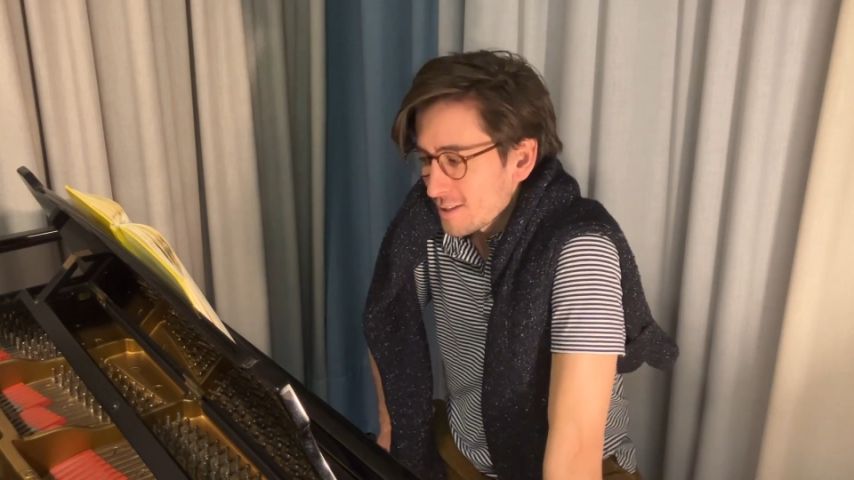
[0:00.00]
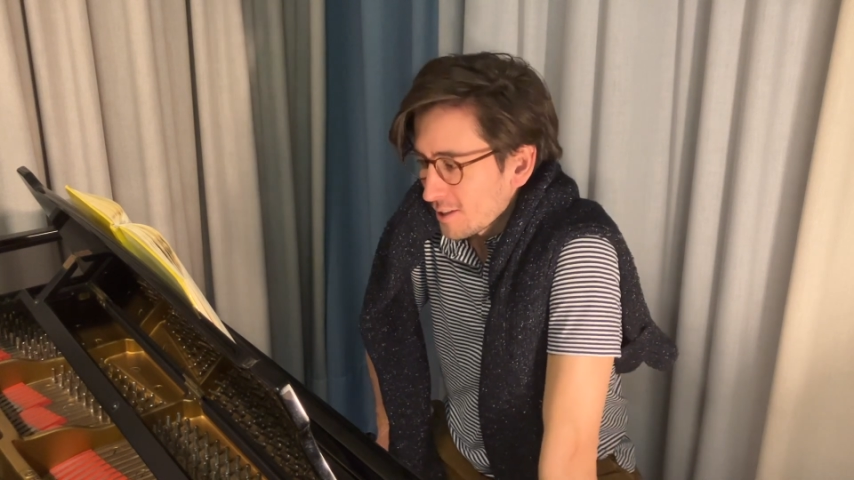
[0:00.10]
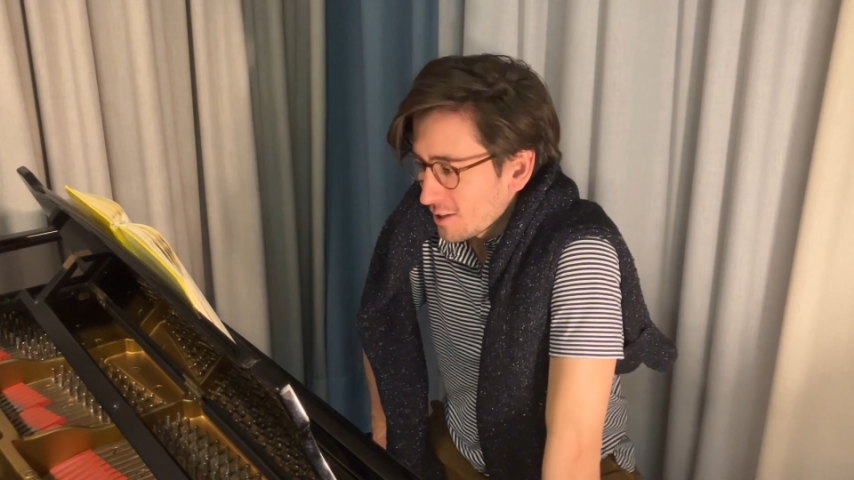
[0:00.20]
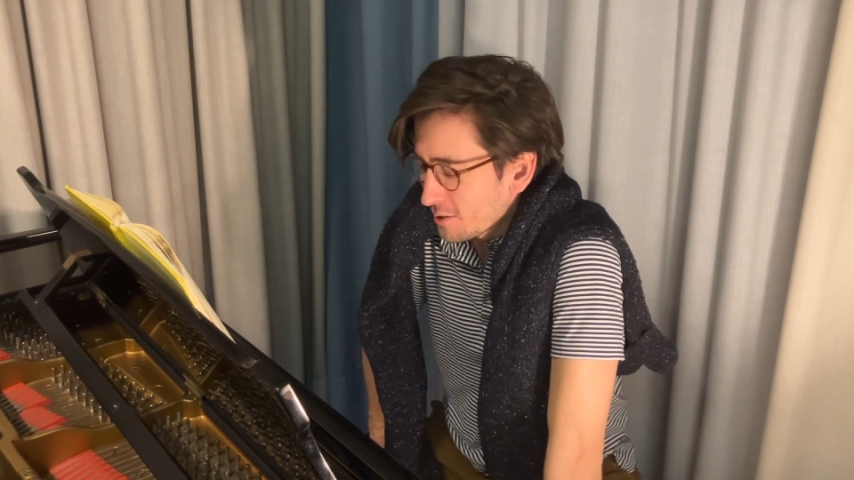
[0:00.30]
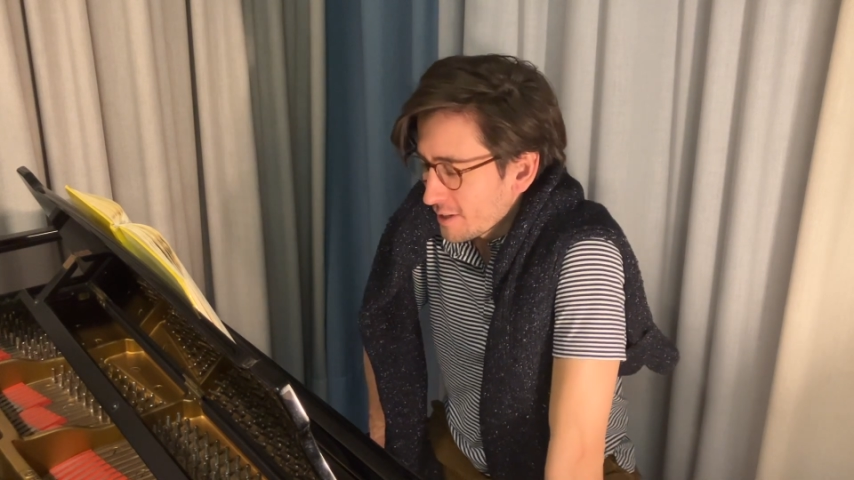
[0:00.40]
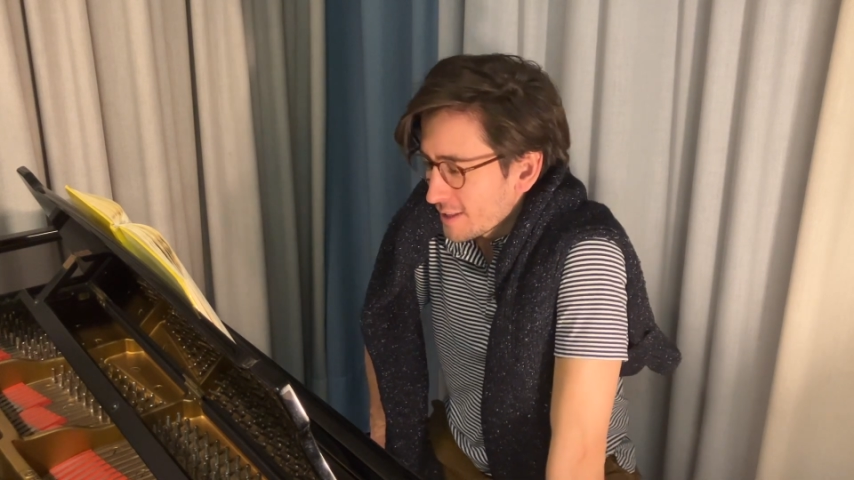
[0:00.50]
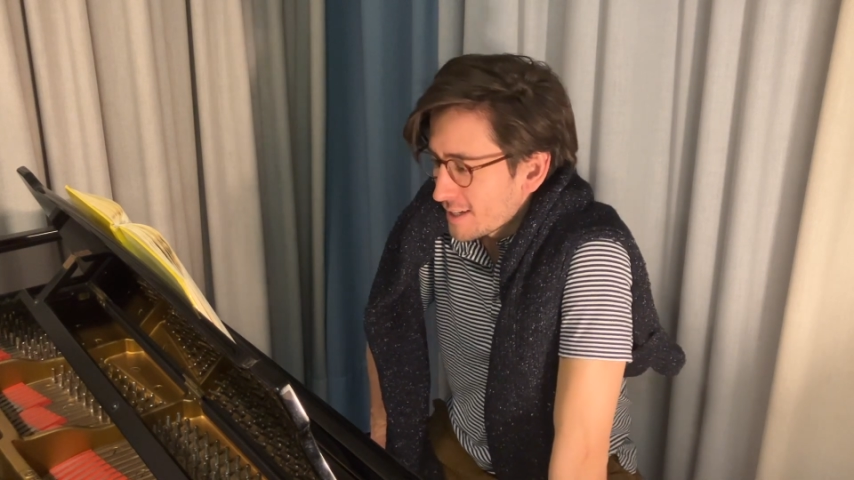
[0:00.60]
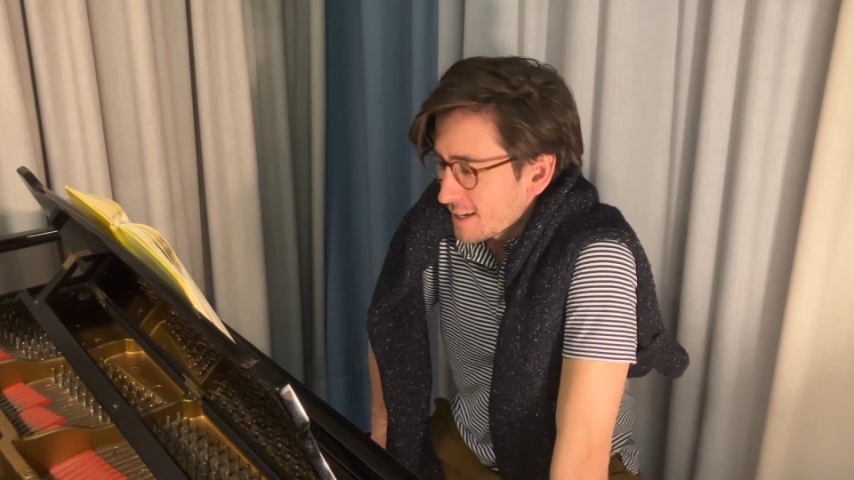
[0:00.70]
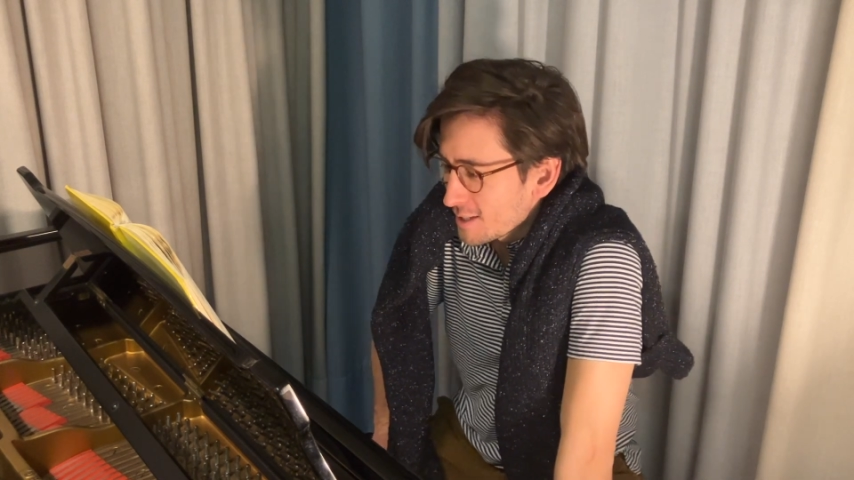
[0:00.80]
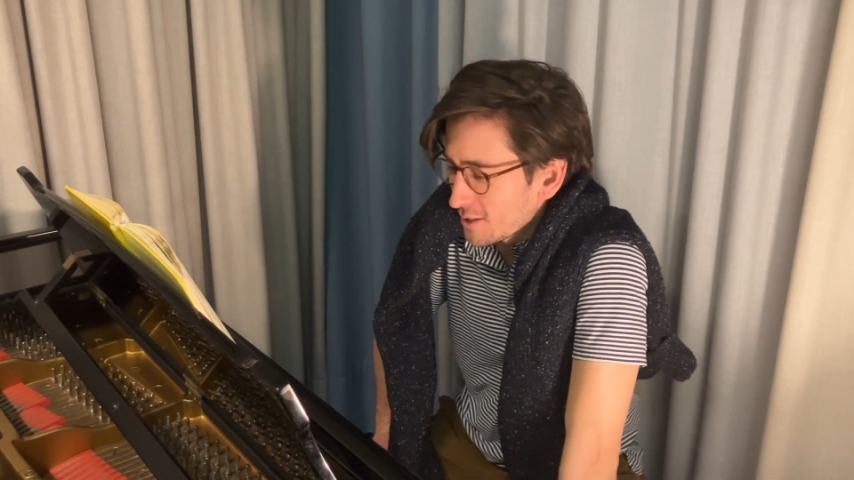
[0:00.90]
alone in the
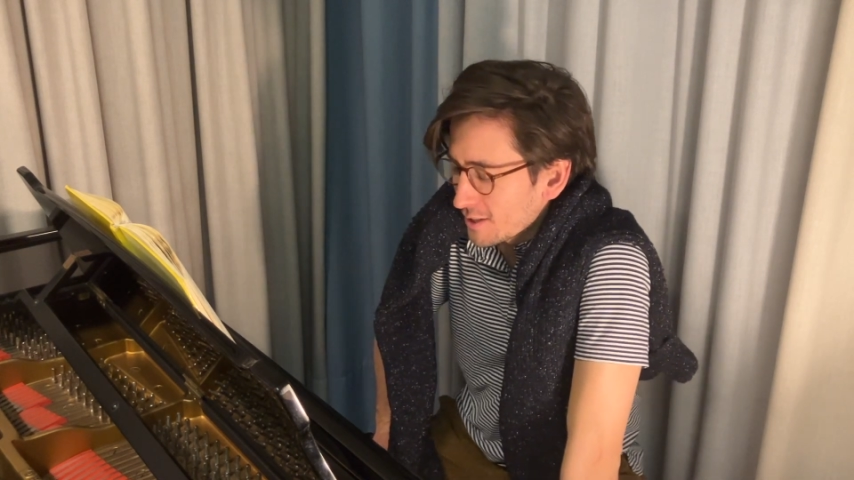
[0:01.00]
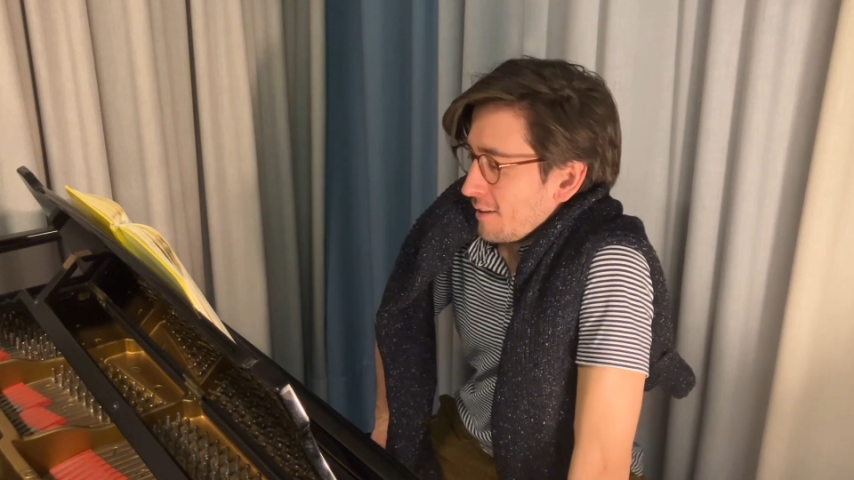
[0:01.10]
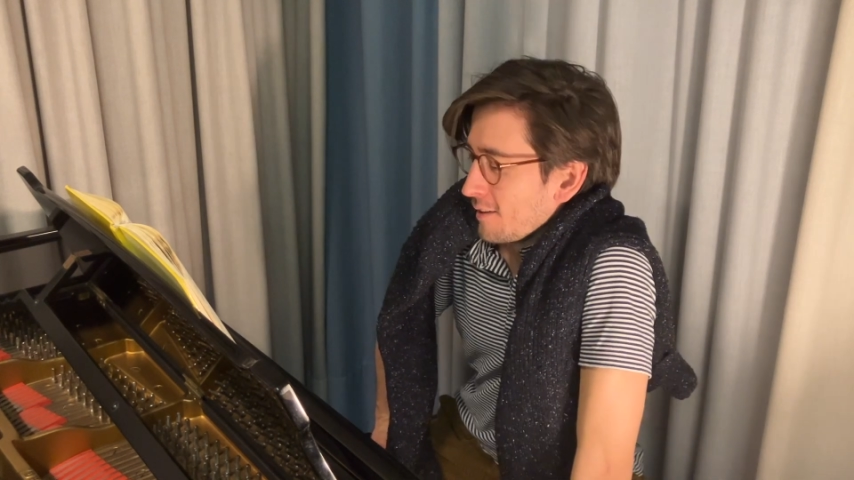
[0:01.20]
desert,